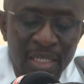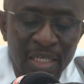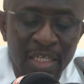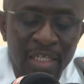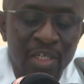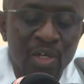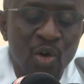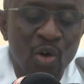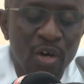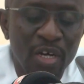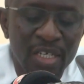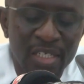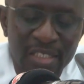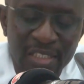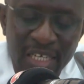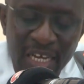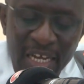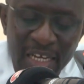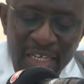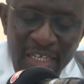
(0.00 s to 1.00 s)
it
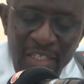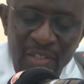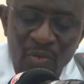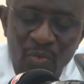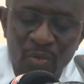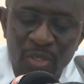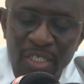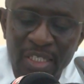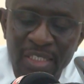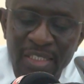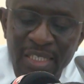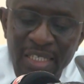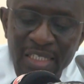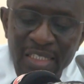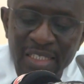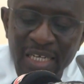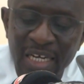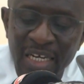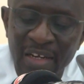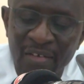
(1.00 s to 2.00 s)
coincided with the
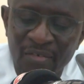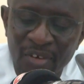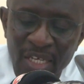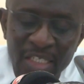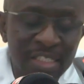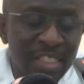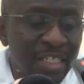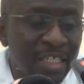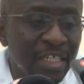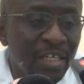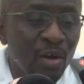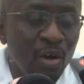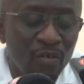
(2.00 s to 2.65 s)
6th anniversary